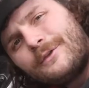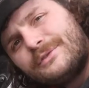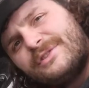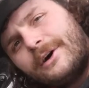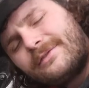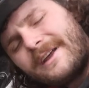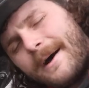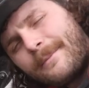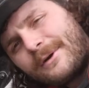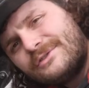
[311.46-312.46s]
those
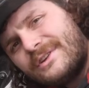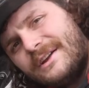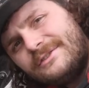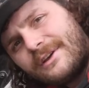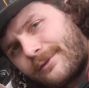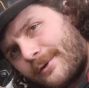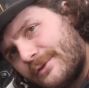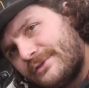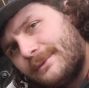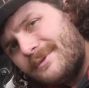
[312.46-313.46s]
self-tappers and just throw
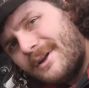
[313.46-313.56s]
some